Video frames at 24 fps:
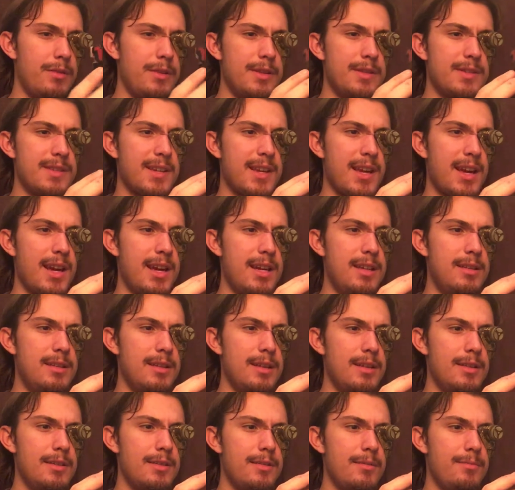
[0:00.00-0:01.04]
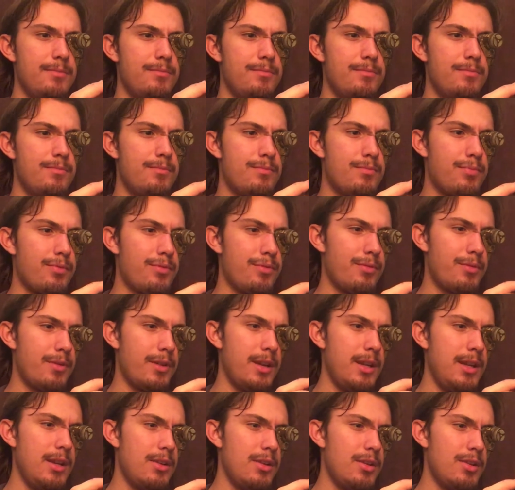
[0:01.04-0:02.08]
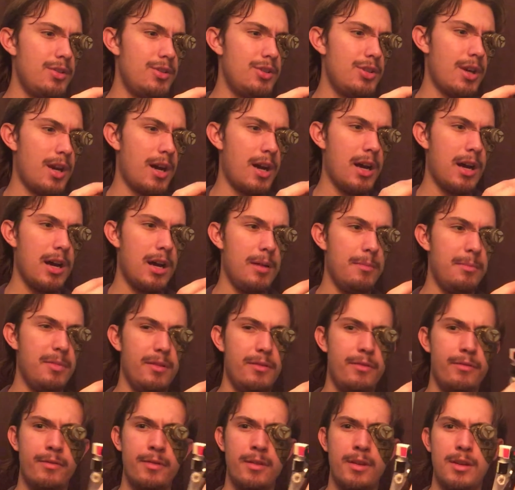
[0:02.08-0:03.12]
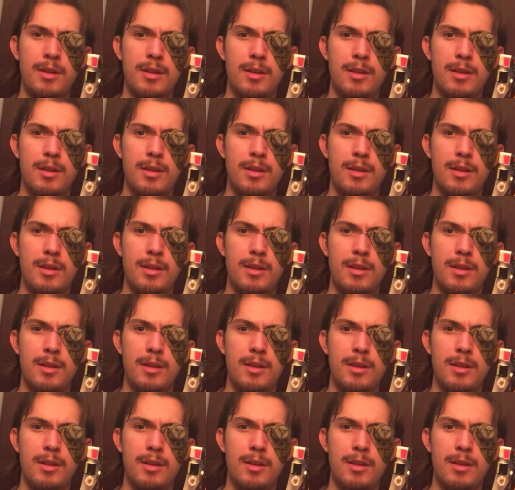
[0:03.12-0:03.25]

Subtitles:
This guy does a pretty good job of